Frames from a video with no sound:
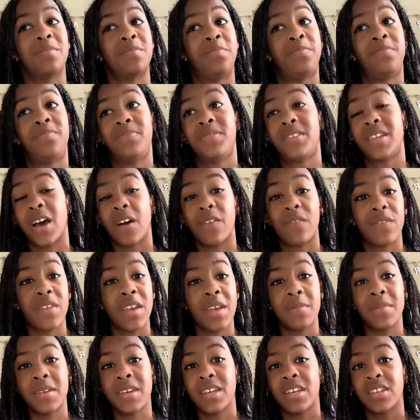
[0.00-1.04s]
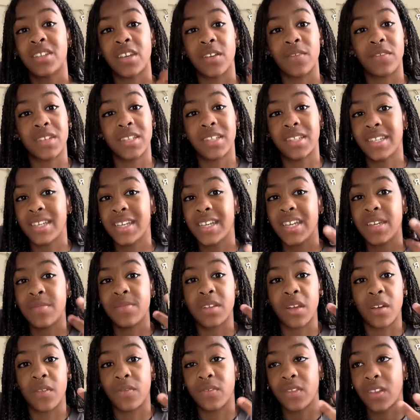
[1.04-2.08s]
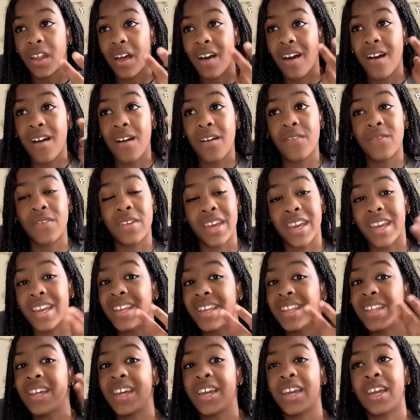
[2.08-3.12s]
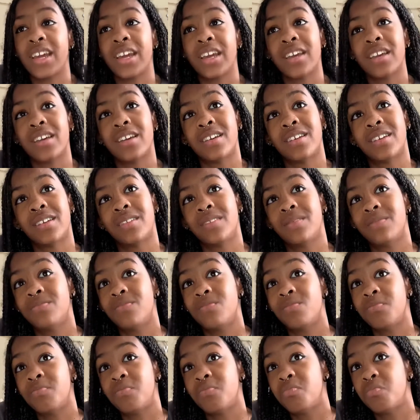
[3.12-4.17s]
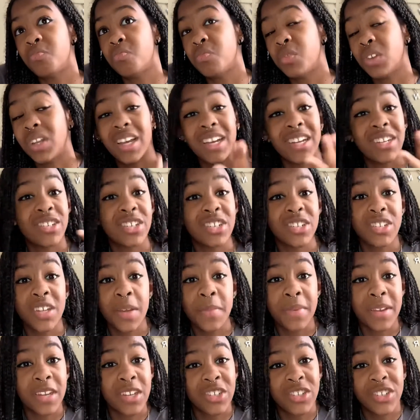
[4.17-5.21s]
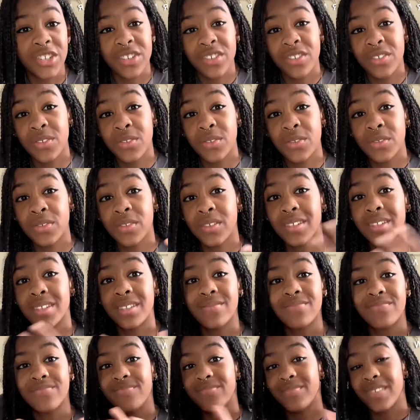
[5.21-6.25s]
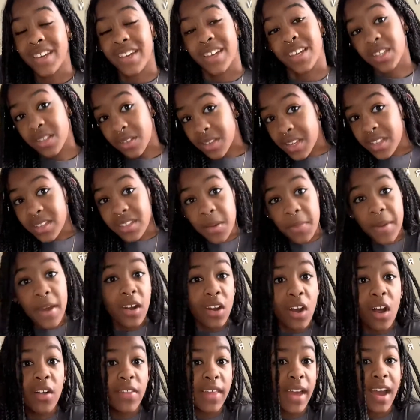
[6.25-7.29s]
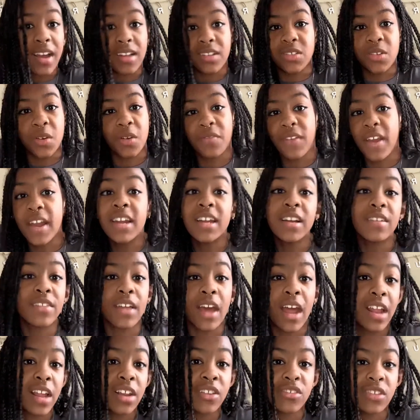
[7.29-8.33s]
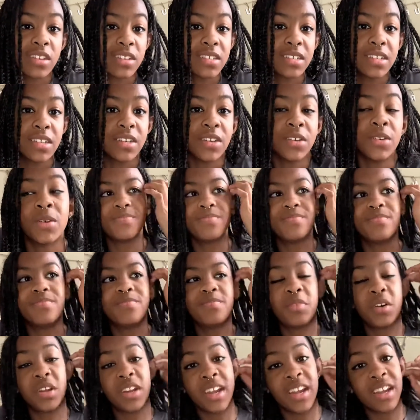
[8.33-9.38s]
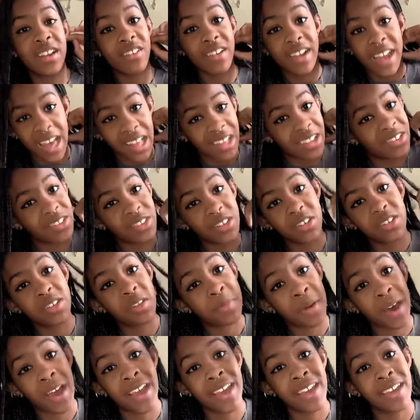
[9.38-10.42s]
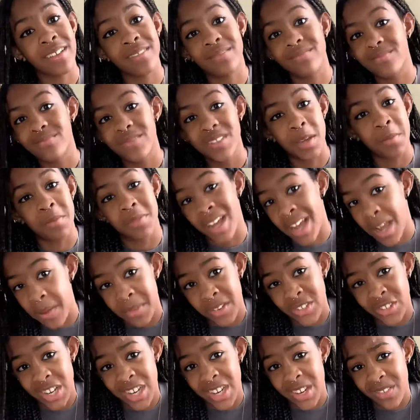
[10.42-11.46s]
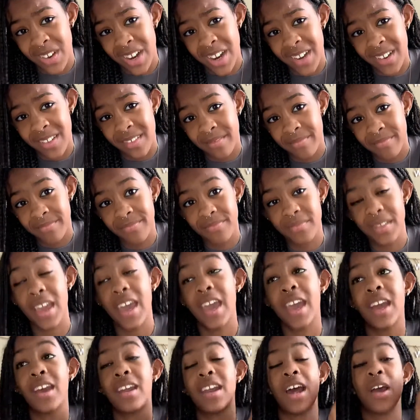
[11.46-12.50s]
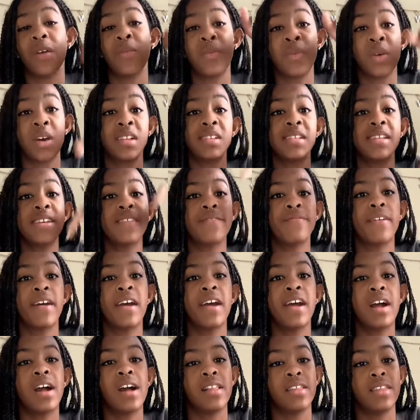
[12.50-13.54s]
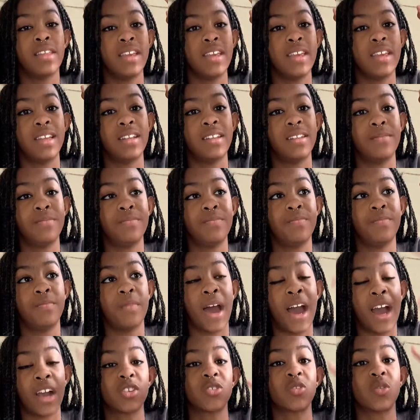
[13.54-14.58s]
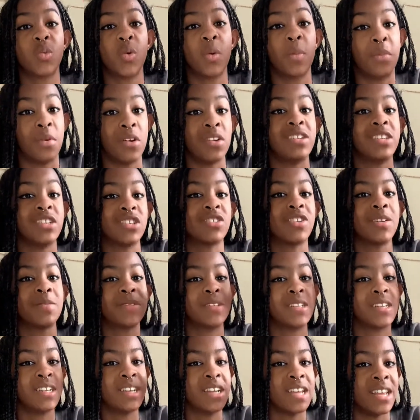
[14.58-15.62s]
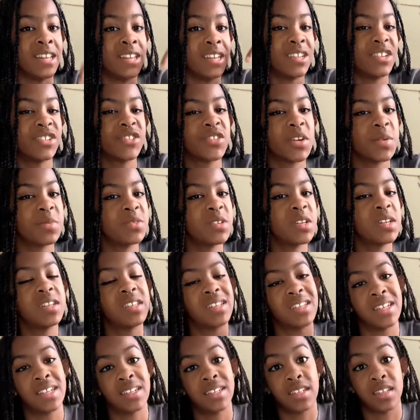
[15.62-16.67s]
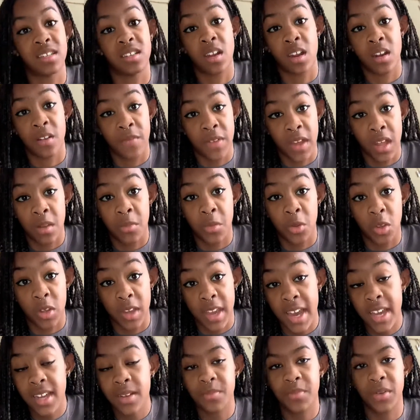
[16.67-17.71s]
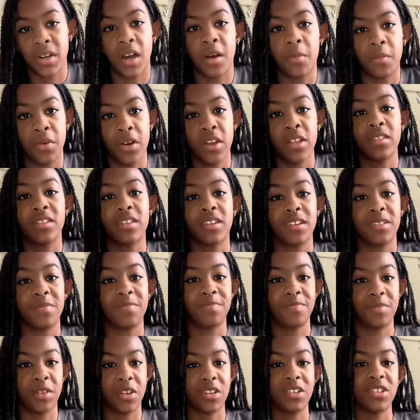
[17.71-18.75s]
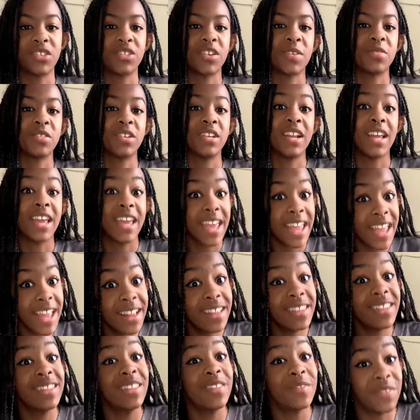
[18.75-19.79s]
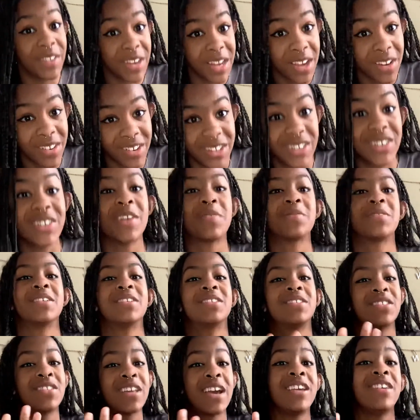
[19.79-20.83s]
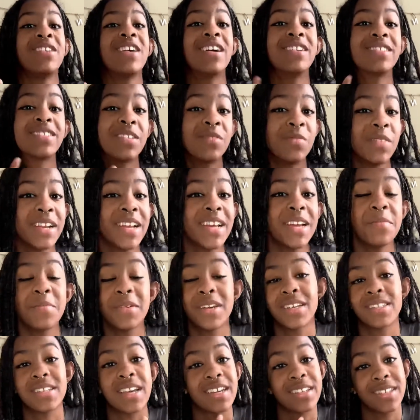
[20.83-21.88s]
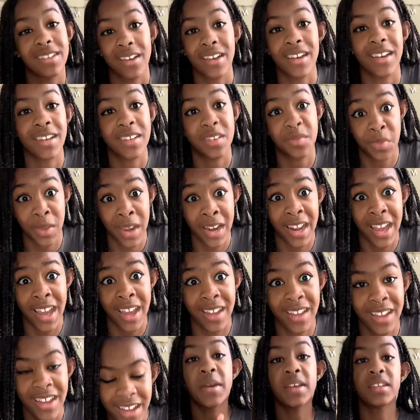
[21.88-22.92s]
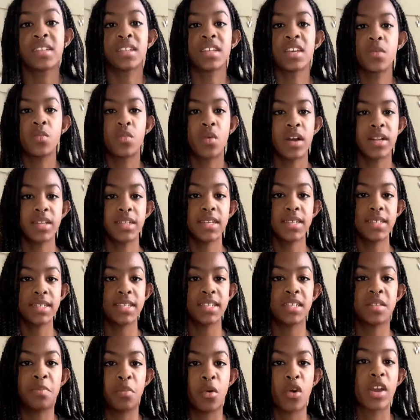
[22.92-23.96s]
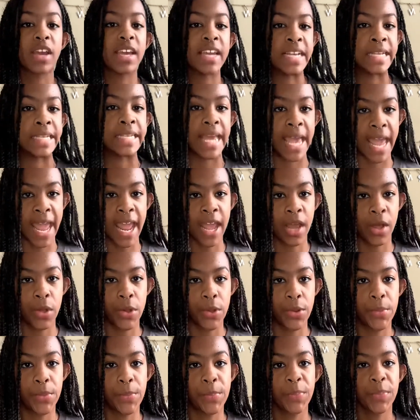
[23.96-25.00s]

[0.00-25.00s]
self-image, self-esteem, self-love, healing, relationship issues. It's about all that. So if any of that interests you, put it in your calendar to buy it sometime in January. And I will leave the actual book description in the description, since it's not available yet, but I'll put the book description in the video description so that you guys can read it, because I suck at explaining. Basically, what does this book entail?